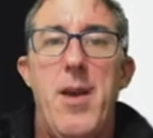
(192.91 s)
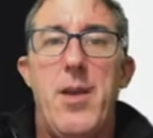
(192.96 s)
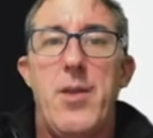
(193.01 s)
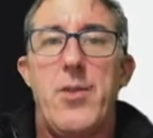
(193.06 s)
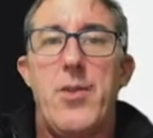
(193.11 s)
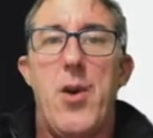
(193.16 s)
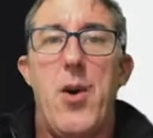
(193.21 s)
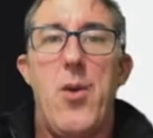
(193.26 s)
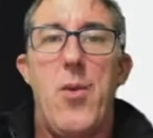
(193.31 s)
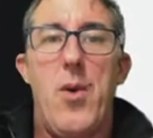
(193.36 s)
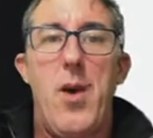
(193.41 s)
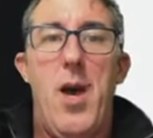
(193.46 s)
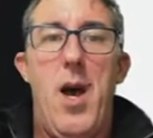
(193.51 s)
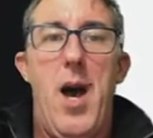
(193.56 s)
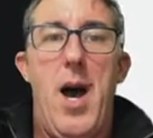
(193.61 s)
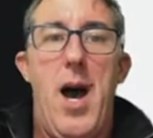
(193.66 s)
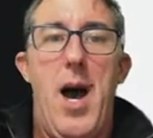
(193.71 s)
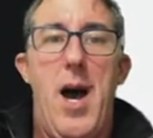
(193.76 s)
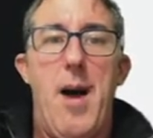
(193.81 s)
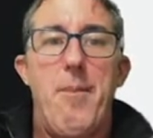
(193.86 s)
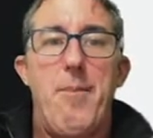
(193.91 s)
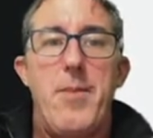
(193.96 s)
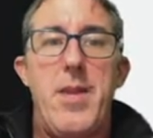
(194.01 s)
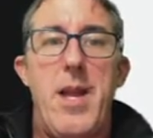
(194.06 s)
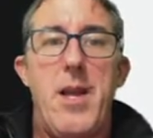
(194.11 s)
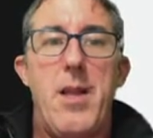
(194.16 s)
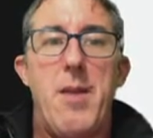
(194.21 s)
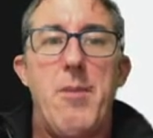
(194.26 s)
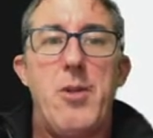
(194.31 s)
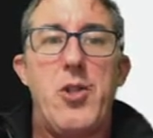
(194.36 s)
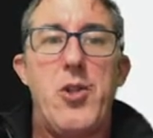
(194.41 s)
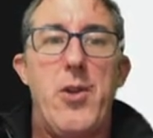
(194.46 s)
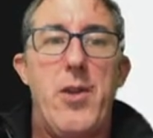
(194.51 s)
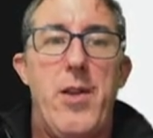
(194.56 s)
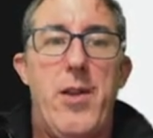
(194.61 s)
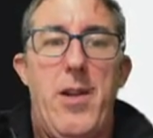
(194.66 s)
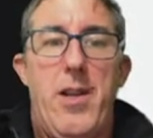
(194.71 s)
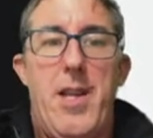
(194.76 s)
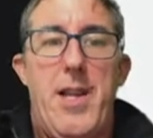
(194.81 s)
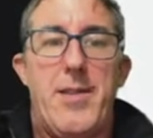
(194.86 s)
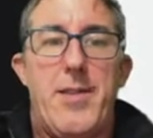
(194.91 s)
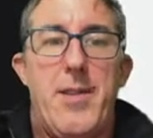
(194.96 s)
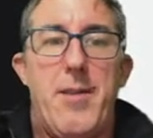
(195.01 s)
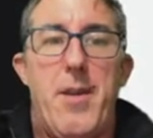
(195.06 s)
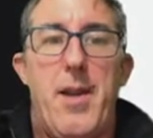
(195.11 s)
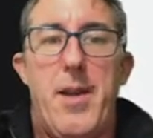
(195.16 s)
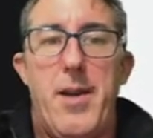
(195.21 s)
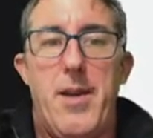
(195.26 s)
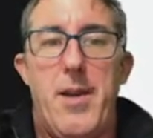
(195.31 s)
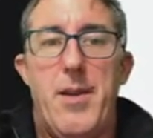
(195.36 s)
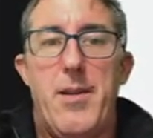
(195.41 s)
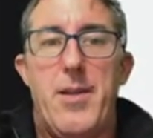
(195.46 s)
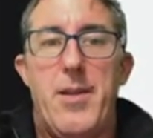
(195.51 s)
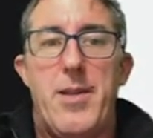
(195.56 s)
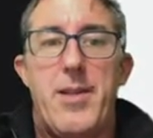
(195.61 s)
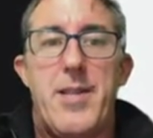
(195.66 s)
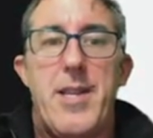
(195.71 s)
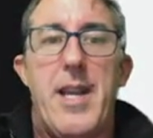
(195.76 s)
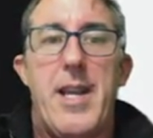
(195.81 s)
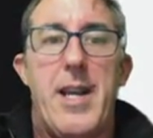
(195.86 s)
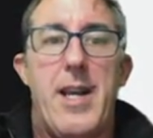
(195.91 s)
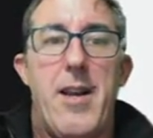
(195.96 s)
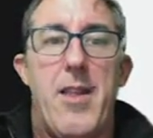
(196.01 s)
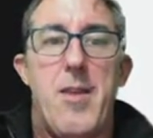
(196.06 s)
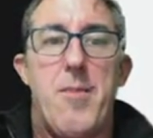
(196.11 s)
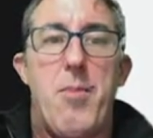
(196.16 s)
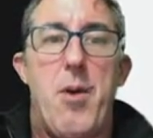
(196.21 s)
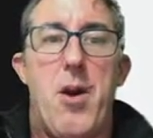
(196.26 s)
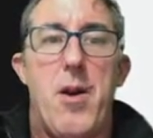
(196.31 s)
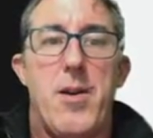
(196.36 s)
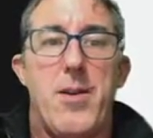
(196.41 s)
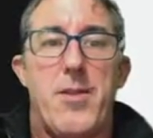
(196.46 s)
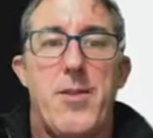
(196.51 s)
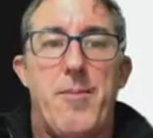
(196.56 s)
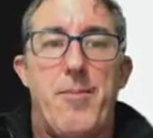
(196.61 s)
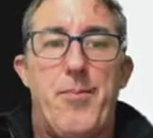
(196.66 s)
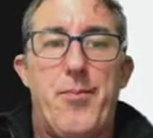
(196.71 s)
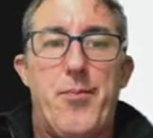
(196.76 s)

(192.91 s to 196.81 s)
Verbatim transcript: So uh, now let me show you the lesson and, and let's dig into the parts.